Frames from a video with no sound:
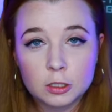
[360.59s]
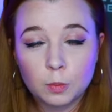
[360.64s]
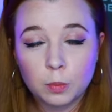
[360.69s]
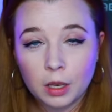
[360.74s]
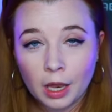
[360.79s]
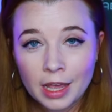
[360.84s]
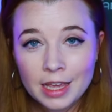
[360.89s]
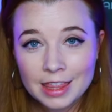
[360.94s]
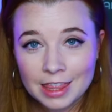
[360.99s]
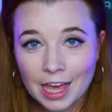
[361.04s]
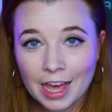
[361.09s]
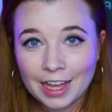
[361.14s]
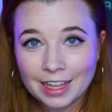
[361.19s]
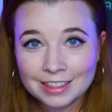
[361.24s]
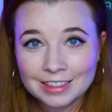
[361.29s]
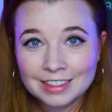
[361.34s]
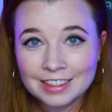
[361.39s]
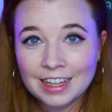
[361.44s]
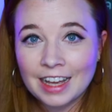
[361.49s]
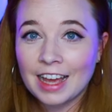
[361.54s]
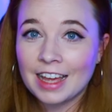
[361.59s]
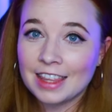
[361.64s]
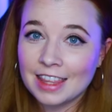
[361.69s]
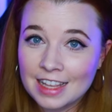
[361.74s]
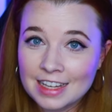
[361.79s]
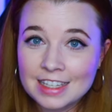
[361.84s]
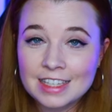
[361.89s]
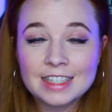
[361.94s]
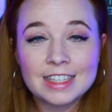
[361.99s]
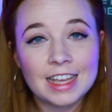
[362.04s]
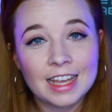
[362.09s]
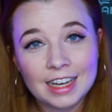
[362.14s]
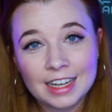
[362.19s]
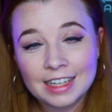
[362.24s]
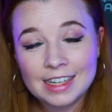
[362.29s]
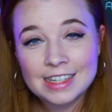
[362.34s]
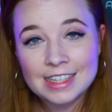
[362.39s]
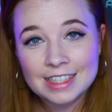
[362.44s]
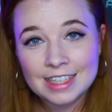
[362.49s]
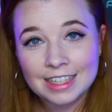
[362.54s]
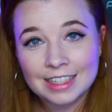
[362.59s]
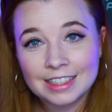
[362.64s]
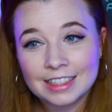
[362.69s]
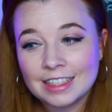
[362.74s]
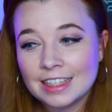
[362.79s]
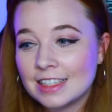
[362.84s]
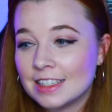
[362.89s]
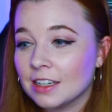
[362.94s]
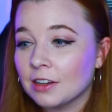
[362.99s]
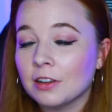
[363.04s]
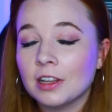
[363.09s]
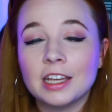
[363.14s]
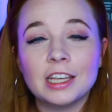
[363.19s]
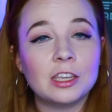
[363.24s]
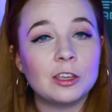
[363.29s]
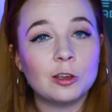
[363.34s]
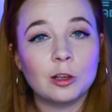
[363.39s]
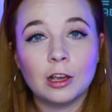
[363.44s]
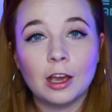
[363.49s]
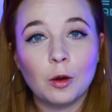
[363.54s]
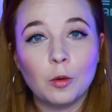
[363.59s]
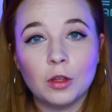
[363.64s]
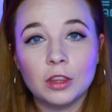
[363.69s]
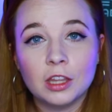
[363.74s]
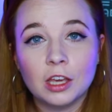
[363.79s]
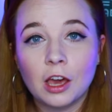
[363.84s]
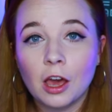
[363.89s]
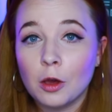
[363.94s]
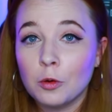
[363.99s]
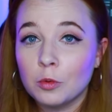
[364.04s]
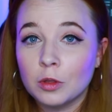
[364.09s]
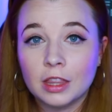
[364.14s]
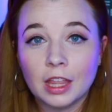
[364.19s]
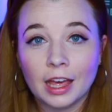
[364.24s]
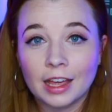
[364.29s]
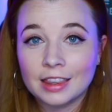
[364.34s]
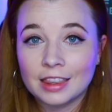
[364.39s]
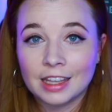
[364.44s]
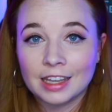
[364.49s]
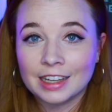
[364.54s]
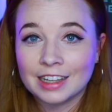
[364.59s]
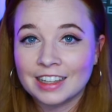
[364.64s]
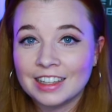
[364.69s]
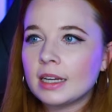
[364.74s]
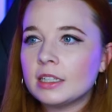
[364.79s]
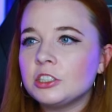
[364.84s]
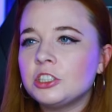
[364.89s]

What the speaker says: to play that. And then sit and listen. It's not like you can go on the go with that thing.